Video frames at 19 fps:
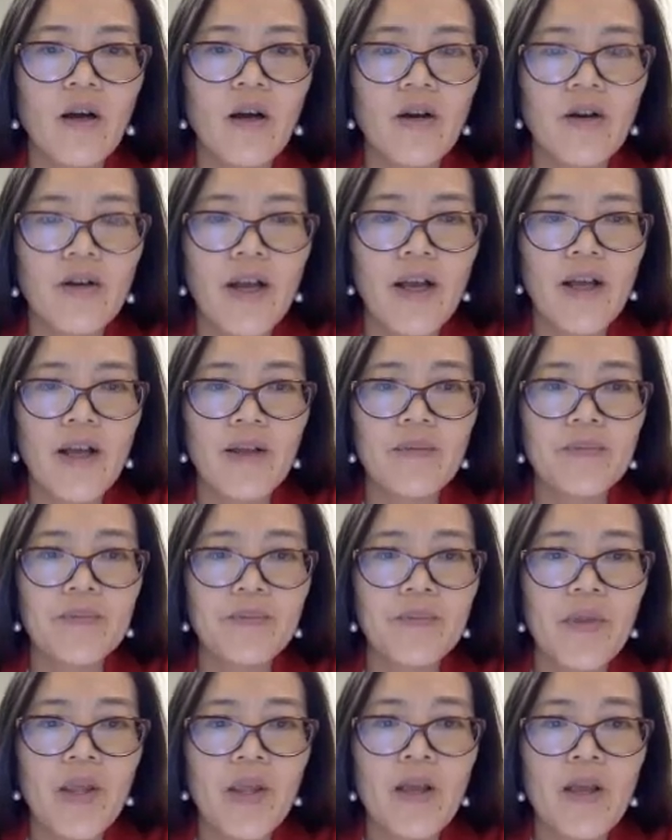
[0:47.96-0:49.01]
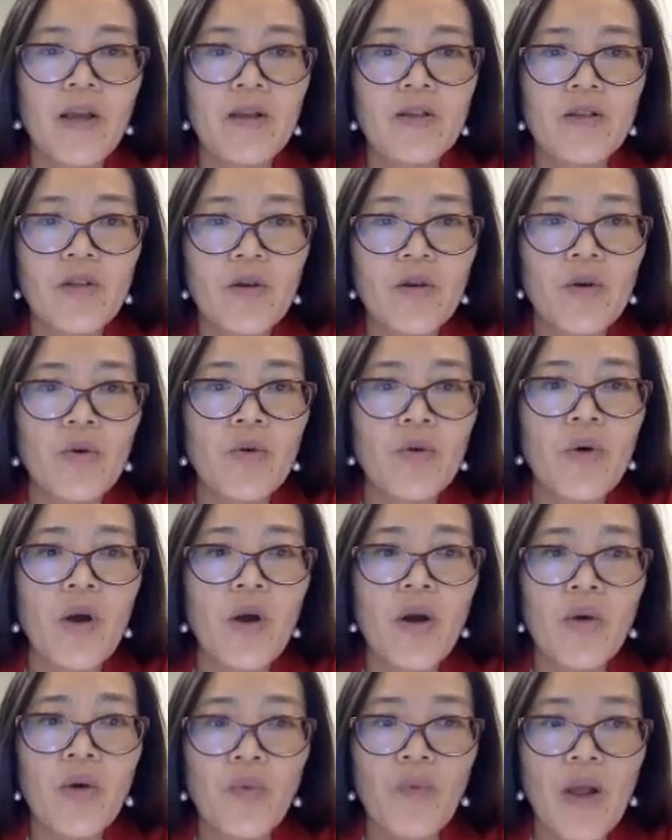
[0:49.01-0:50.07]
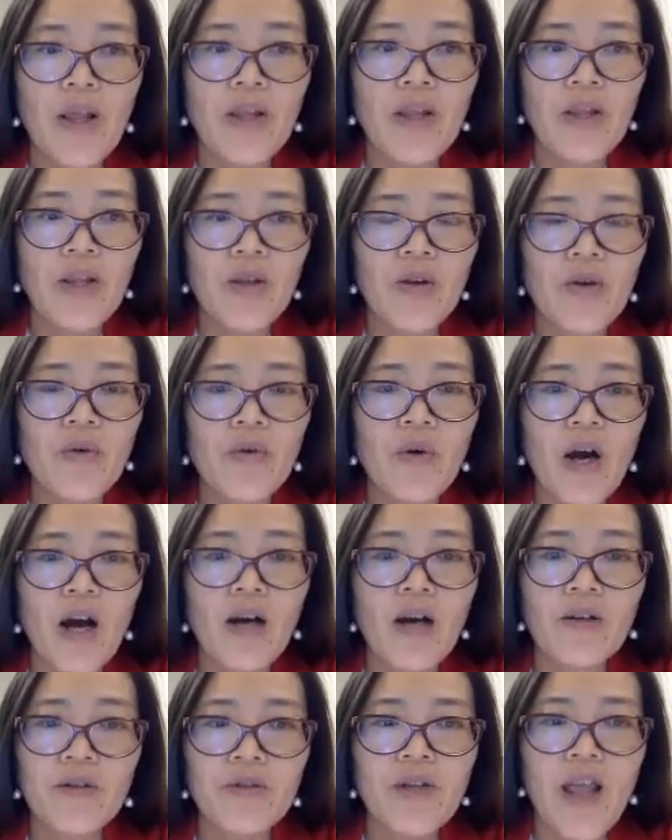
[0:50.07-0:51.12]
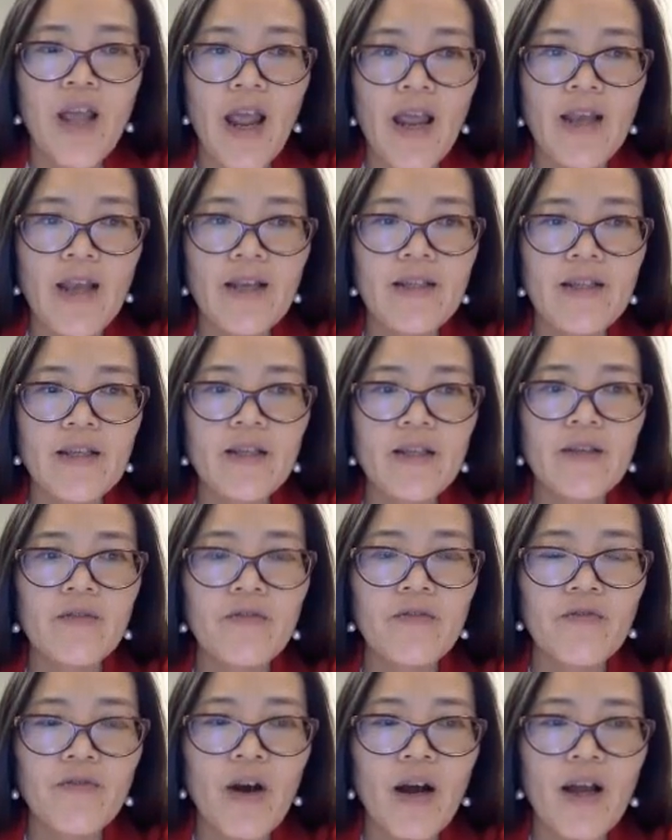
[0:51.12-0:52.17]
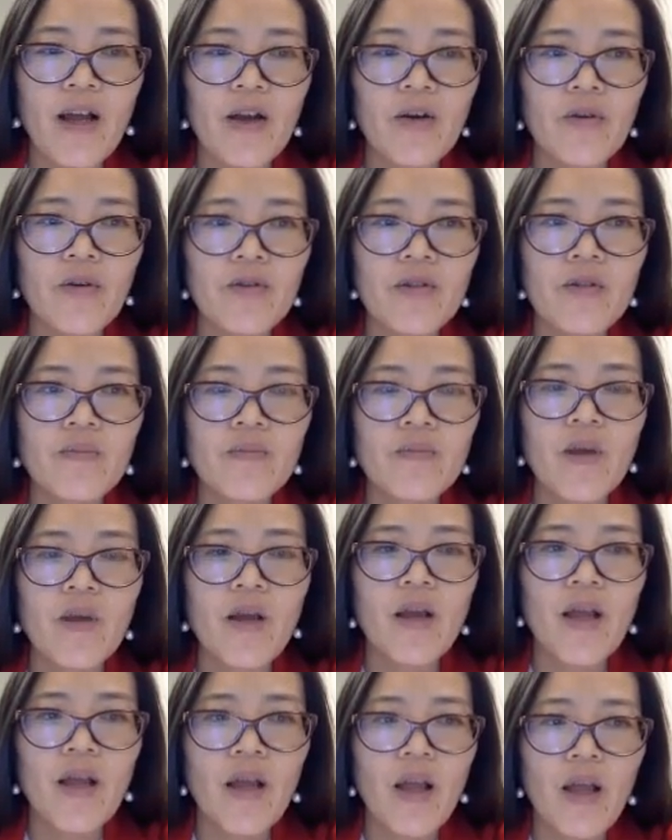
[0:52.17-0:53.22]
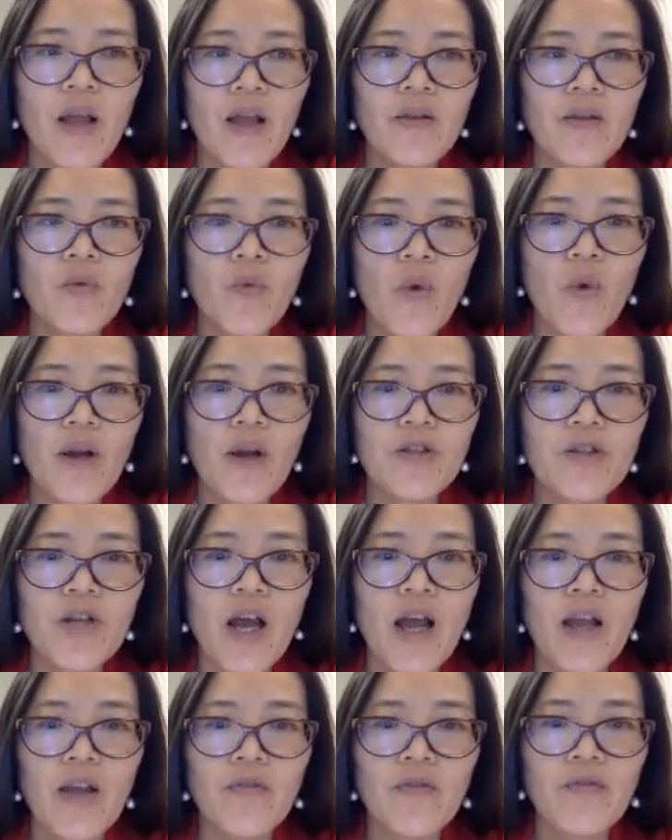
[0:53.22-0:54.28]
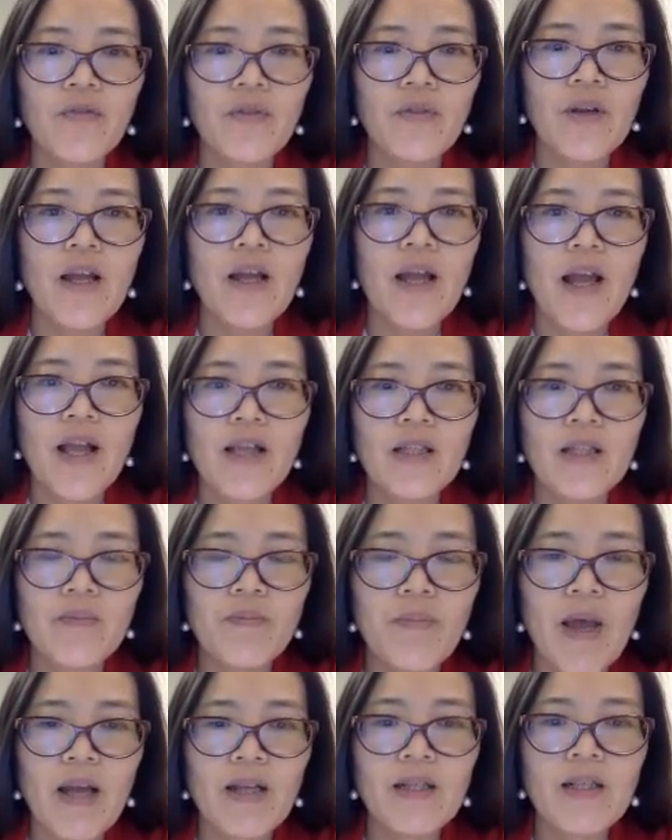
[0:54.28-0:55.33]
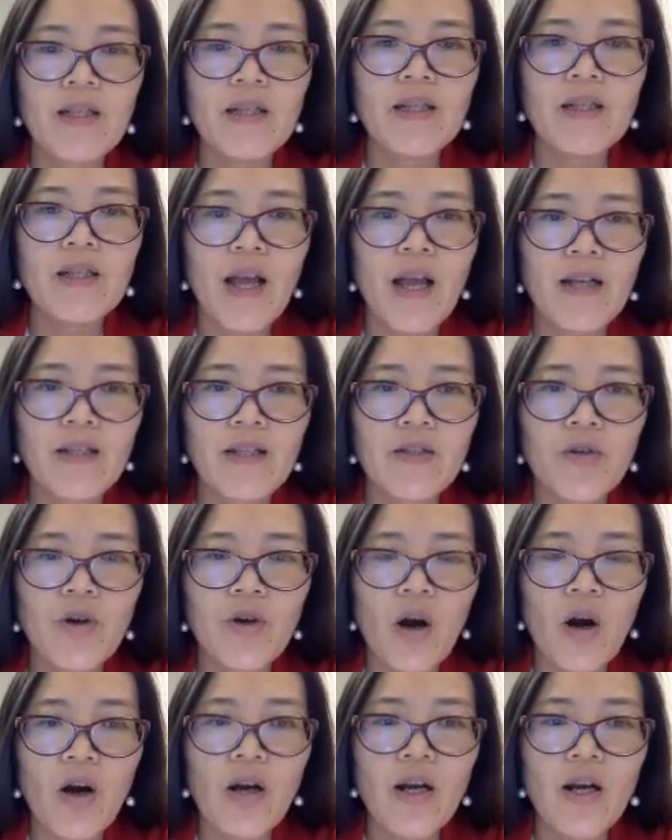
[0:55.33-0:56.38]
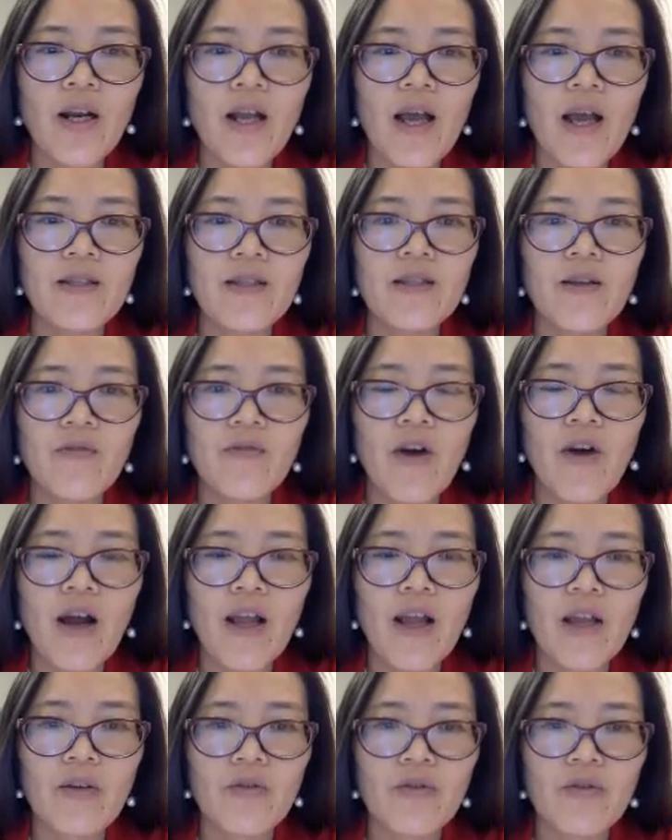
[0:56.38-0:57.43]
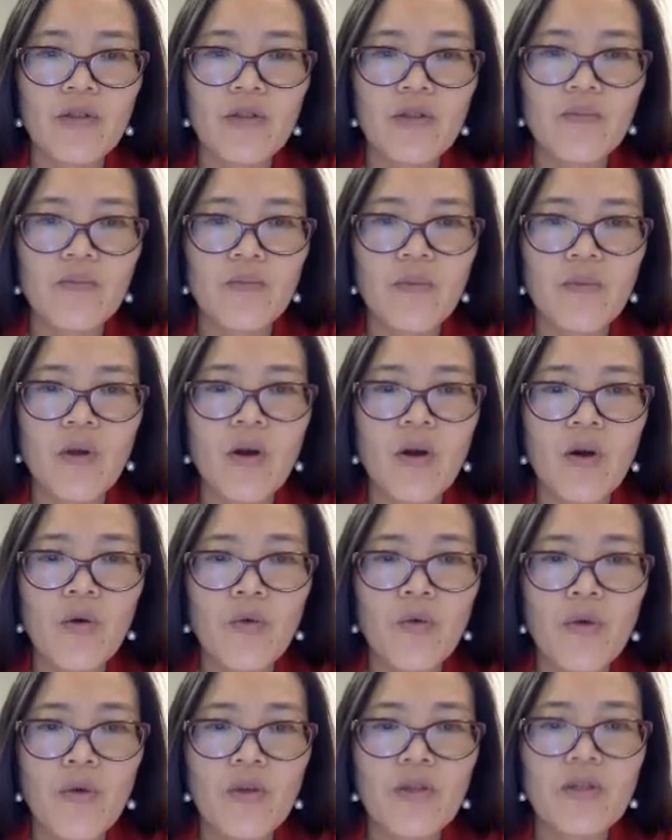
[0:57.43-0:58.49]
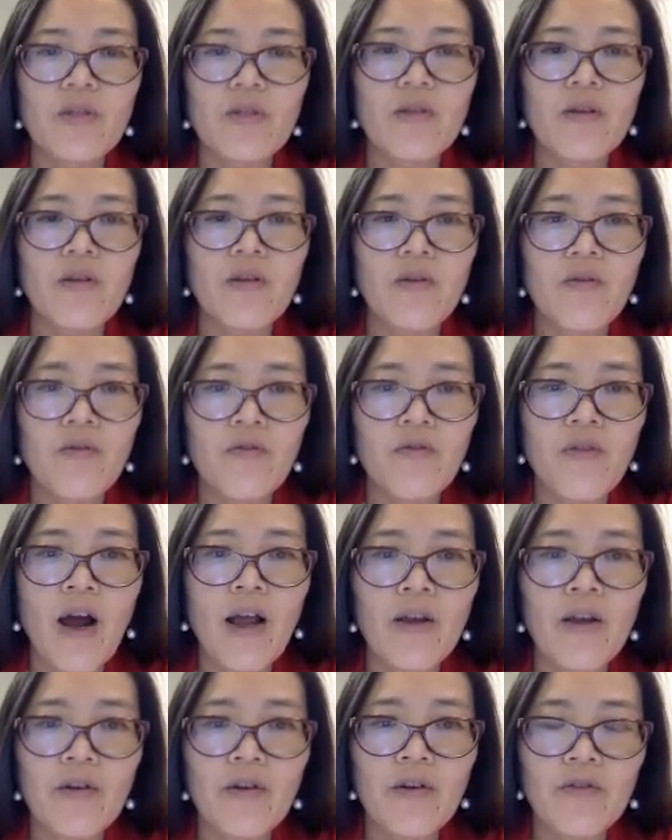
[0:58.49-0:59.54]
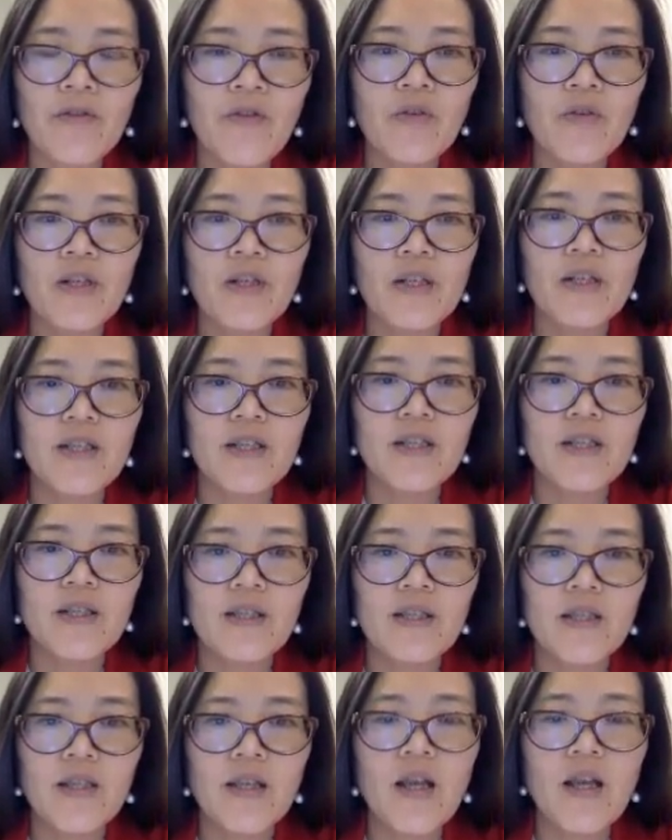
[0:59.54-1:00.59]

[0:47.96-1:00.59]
Okay, so when you are creating files in OneDrive, it's better that you organize the files with file folders.